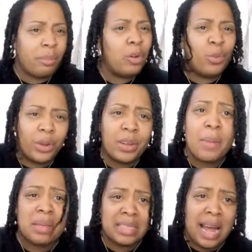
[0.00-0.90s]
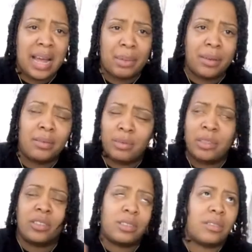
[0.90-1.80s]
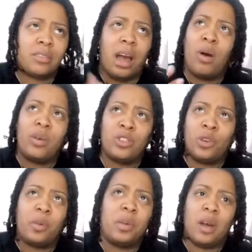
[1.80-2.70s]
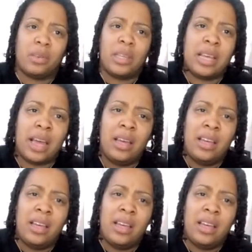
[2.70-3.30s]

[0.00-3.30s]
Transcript: Blue real name is Diamond, which always tripped me off that he had,